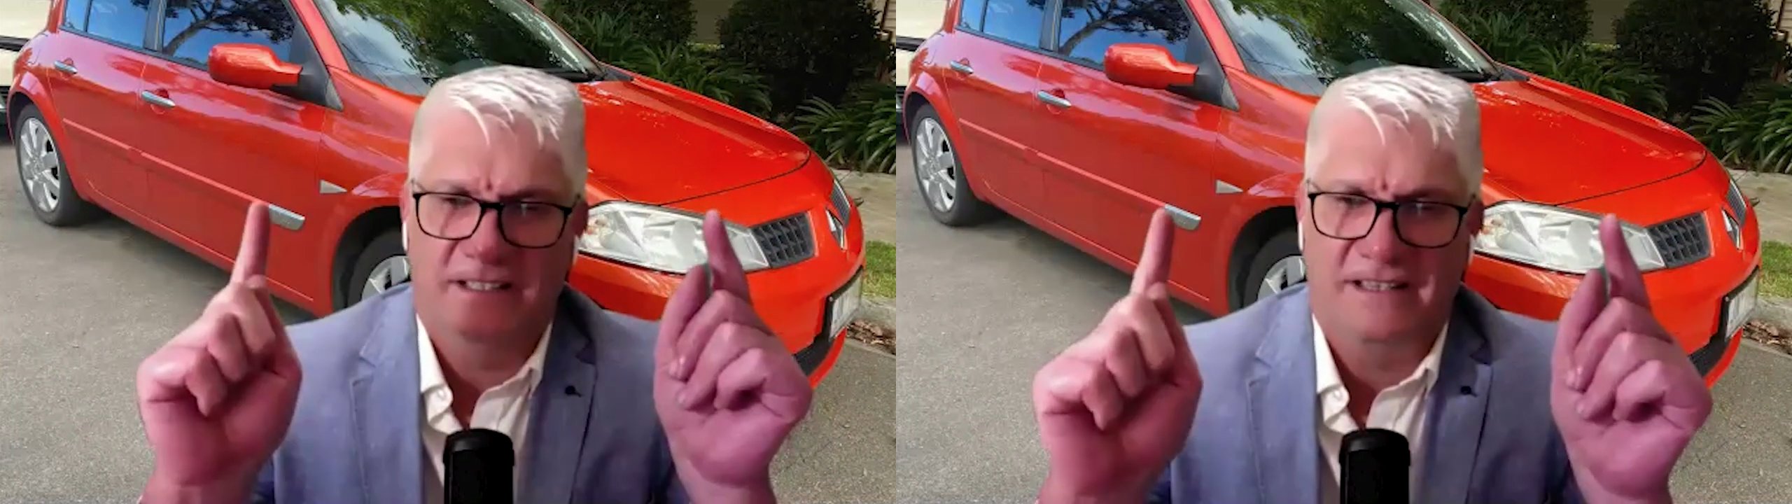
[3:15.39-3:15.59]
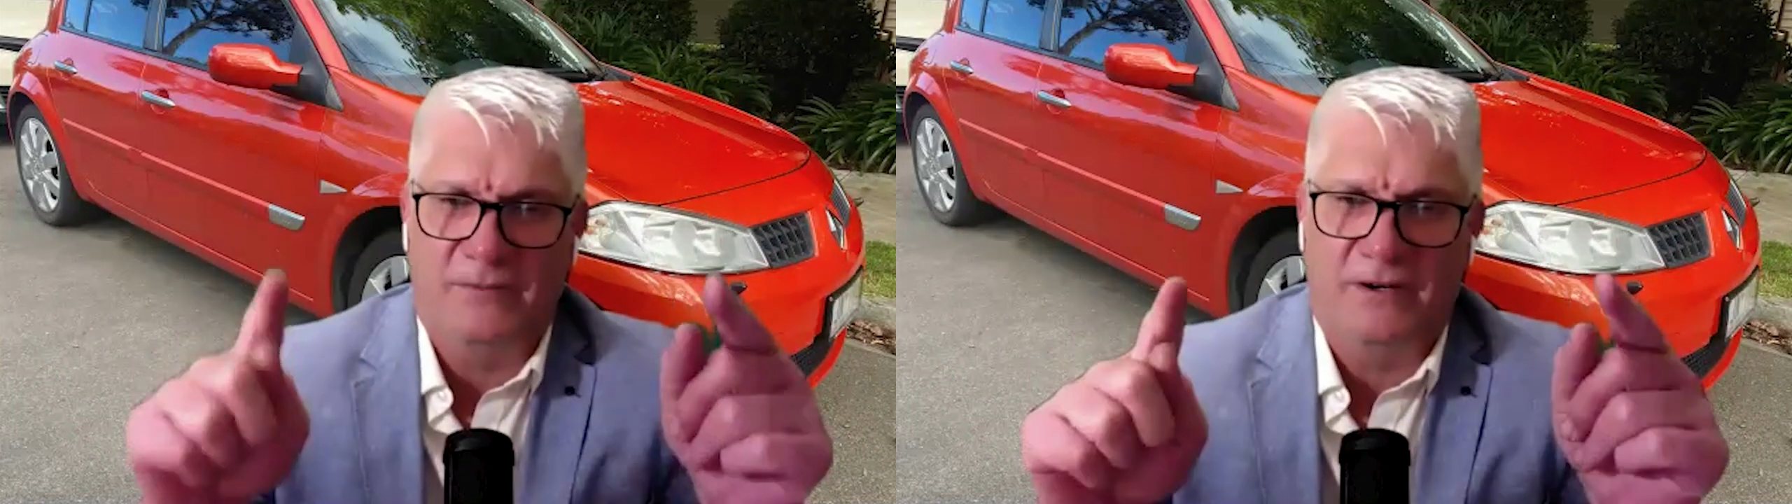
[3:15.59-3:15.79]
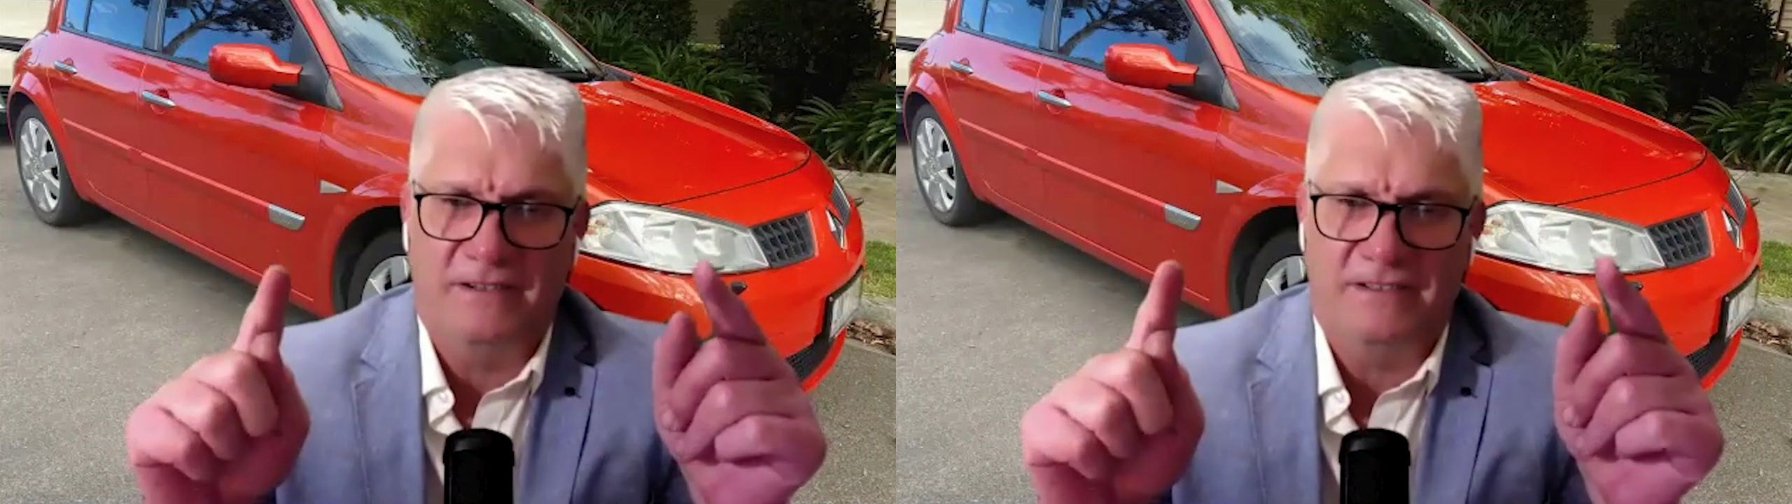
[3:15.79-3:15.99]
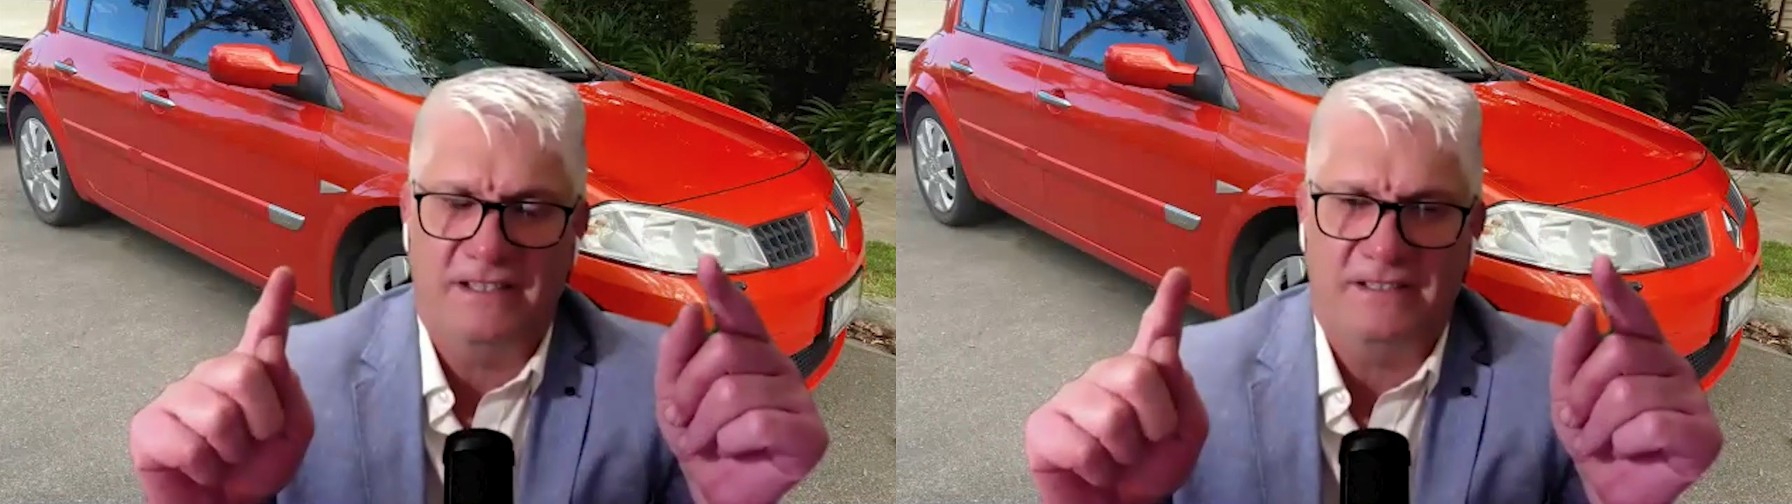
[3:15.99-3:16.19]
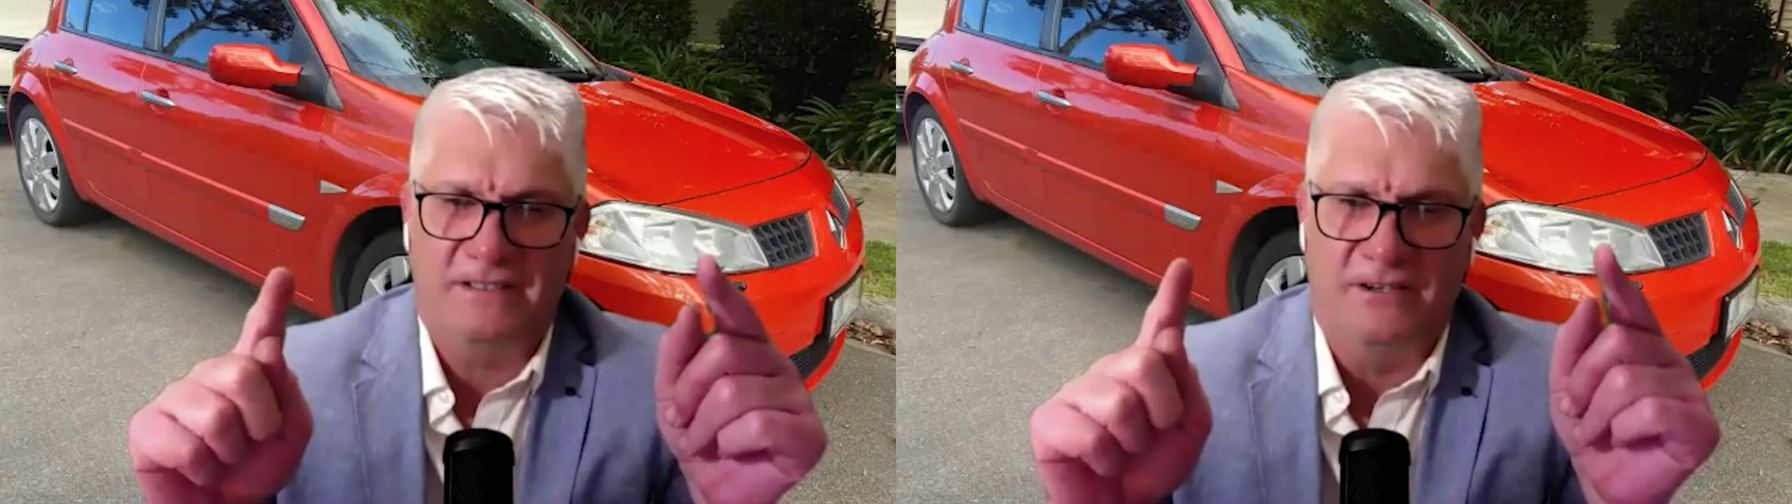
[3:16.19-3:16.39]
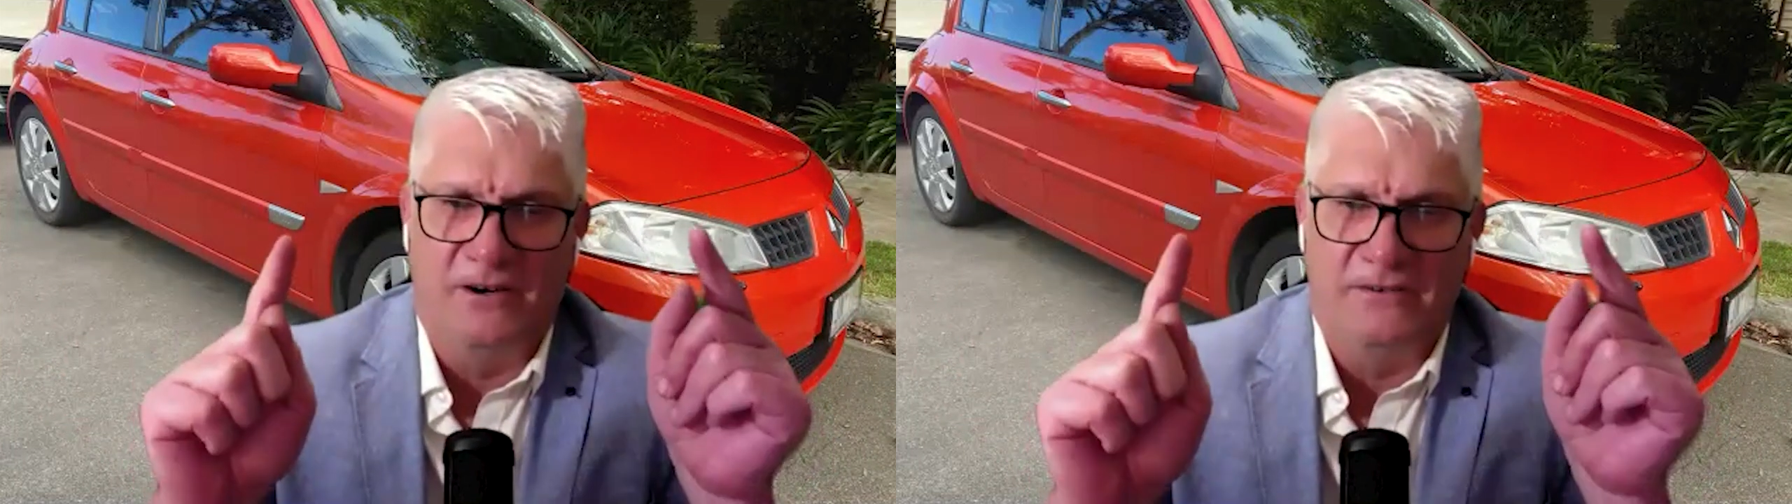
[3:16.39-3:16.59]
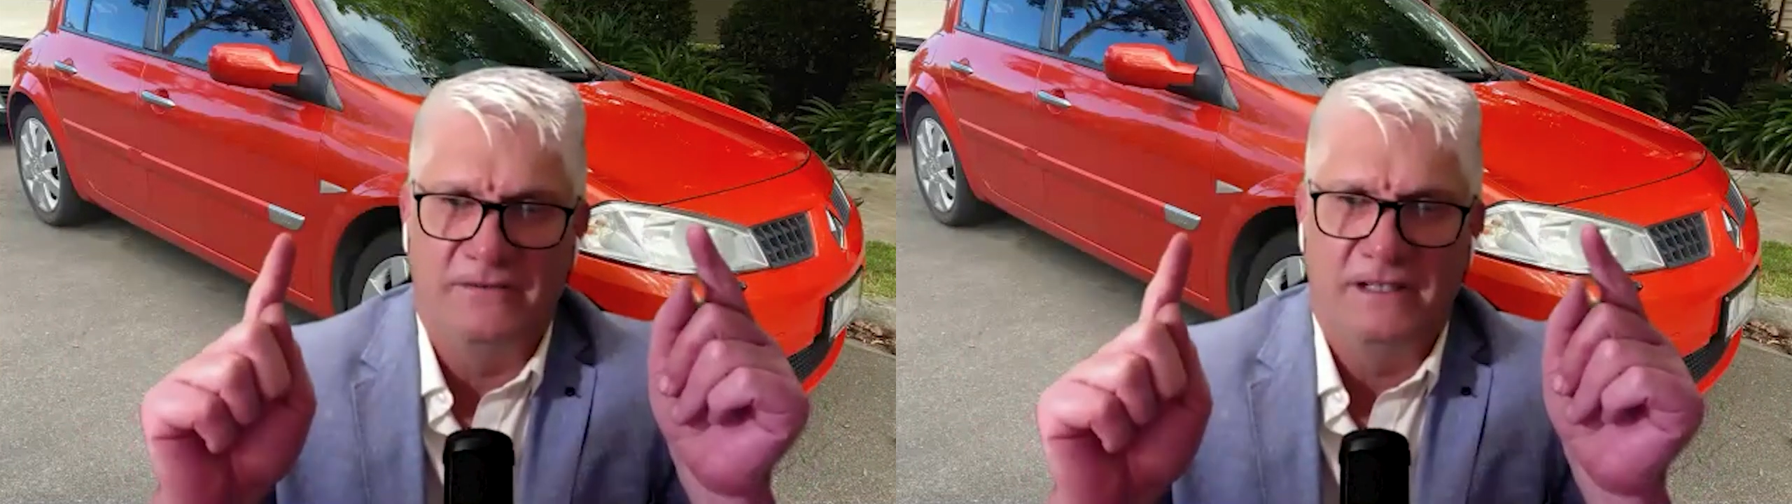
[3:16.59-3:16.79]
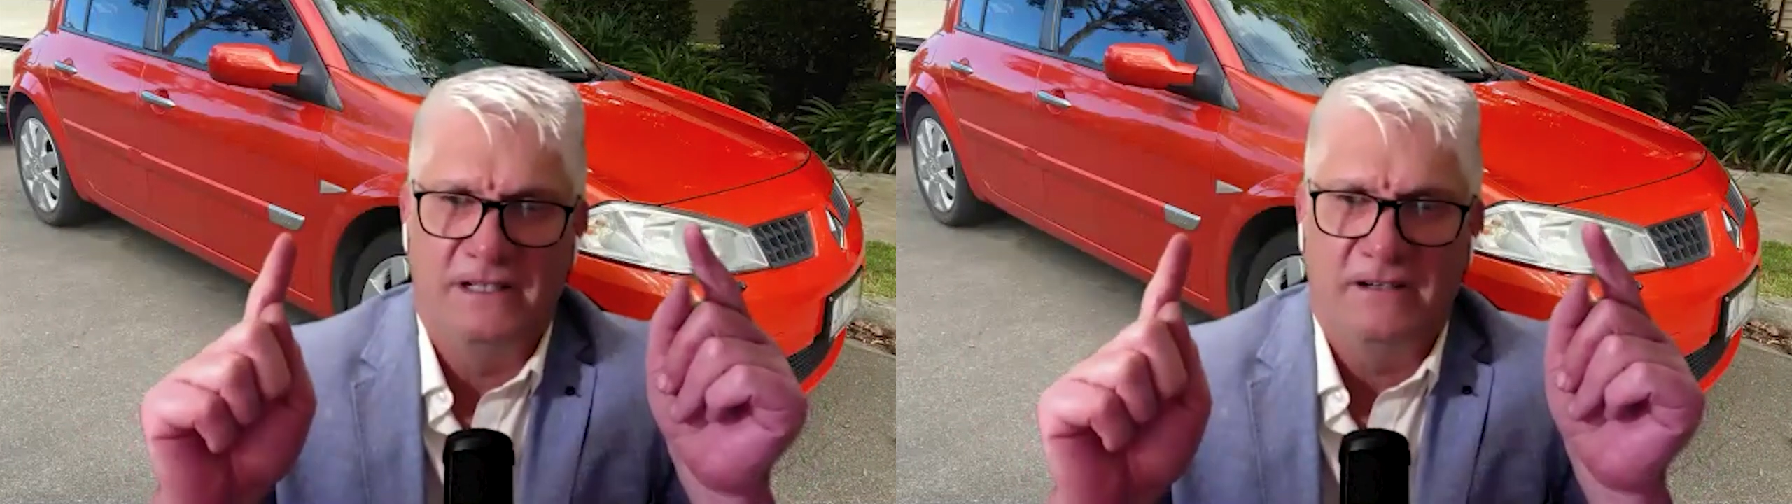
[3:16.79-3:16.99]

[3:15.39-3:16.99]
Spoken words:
the process of